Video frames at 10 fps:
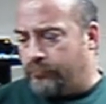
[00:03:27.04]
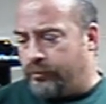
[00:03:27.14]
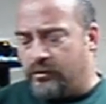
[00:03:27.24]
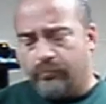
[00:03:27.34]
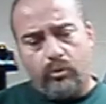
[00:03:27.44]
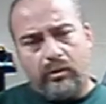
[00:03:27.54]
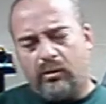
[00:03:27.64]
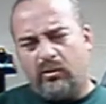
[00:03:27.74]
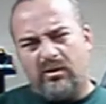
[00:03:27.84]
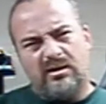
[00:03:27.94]
But the
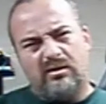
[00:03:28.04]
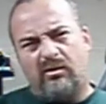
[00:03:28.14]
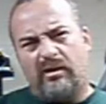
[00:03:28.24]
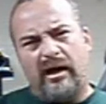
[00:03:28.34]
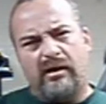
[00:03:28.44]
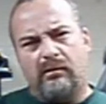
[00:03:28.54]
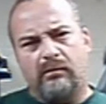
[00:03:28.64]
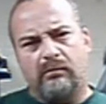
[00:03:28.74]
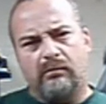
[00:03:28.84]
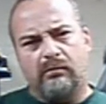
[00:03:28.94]
boil wasn't all that
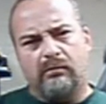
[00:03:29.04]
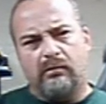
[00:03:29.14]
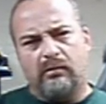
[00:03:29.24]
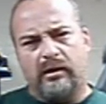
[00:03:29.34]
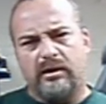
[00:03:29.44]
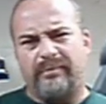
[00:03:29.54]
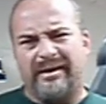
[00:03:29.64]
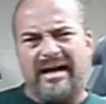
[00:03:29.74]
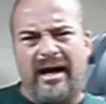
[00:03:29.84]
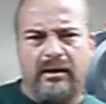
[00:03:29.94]

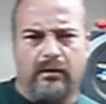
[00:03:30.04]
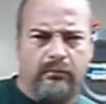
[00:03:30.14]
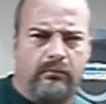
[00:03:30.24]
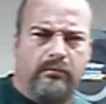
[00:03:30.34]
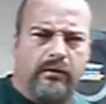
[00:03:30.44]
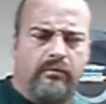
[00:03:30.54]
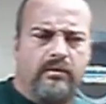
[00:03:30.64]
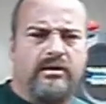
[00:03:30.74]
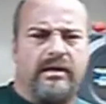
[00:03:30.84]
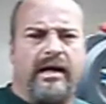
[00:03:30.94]
spectacular. It
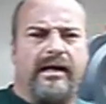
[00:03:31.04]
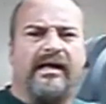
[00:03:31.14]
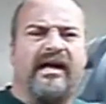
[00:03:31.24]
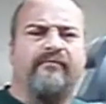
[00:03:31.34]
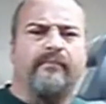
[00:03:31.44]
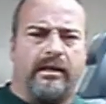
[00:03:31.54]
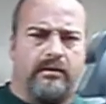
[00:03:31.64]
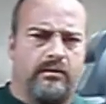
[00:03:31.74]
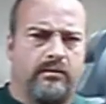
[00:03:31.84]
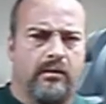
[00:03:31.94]
was 8.5
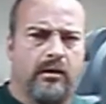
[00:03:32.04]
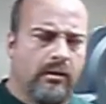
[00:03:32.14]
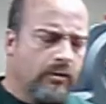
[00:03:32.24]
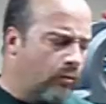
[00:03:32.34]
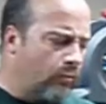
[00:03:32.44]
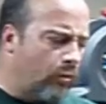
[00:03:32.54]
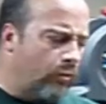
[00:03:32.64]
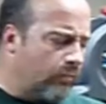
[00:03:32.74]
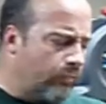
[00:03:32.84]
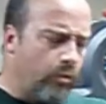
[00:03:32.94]
minutes to a
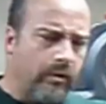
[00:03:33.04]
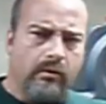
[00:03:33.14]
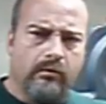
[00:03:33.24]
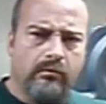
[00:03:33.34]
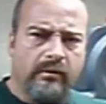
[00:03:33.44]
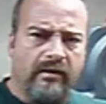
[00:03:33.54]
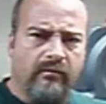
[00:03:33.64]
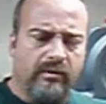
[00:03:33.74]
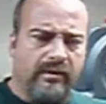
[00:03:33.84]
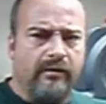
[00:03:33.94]
rolling boil
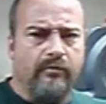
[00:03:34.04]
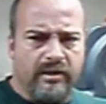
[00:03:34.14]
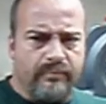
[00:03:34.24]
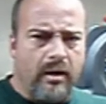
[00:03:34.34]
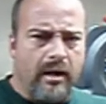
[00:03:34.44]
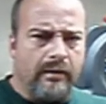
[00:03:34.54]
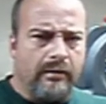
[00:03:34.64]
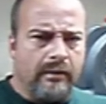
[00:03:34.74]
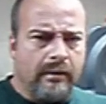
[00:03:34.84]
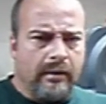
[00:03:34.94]
with that grease pot.
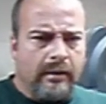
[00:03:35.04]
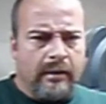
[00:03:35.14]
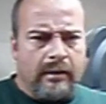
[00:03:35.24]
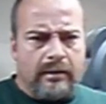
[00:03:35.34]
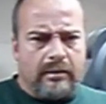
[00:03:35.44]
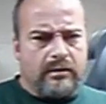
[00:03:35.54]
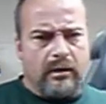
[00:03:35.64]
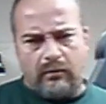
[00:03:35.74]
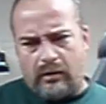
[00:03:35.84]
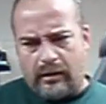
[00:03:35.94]

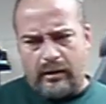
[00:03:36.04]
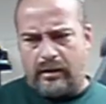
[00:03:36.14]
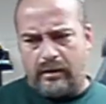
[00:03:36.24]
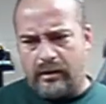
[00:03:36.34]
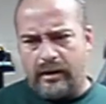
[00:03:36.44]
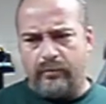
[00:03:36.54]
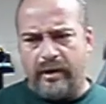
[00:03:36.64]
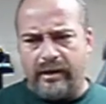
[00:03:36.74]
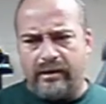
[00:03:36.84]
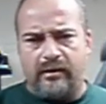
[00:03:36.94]
So I
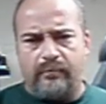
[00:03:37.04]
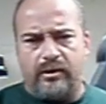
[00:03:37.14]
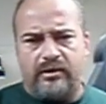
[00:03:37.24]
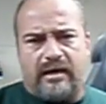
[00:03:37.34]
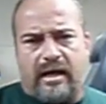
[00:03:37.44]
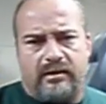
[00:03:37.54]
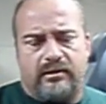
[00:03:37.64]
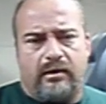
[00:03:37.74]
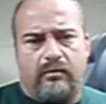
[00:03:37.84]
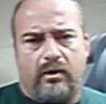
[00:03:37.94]
went and I did a bunch of
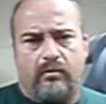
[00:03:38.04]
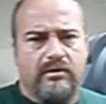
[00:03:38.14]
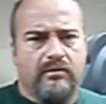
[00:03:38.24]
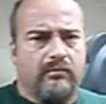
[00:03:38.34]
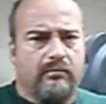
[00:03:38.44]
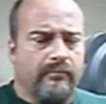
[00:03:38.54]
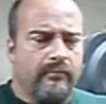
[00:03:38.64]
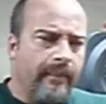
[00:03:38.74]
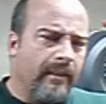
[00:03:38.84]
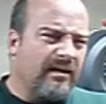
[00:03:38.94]
tests, and I
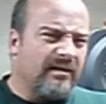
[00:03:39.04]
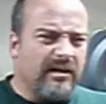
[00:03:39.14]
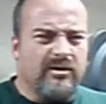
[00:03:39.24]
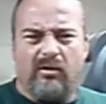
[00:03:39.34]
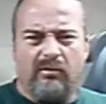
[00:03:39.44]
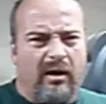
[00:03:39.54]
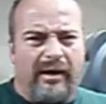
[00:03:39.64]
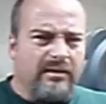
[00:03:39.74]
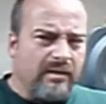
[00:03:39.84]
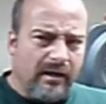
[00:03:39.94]
said it's all
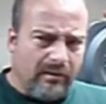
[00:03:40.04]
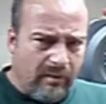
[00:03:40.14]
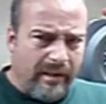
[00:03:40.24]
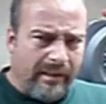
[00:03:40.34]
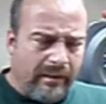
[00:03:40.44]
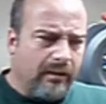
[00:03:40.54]
right. It's not great.